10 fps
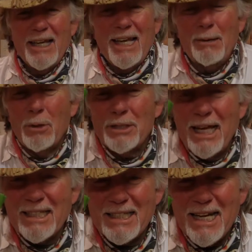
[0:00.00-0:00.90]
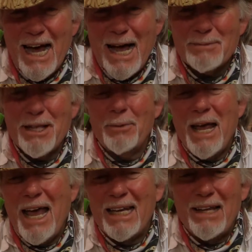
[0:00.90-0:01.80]
And I'm going to take the tops that
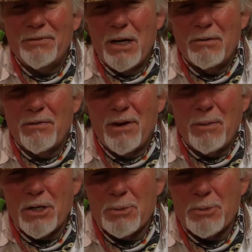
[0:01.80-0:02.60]
we had left over from our